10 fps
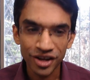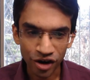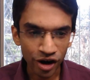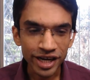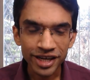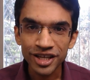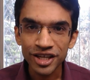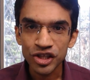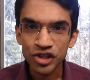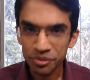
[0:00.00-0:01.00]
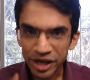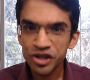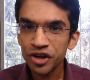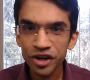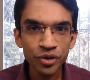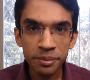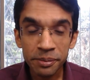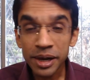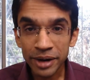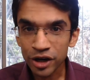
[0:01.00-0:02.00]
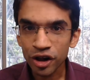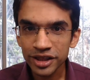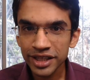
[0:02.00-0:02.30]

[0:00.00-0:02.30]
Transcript: Got it? So make sure you implement all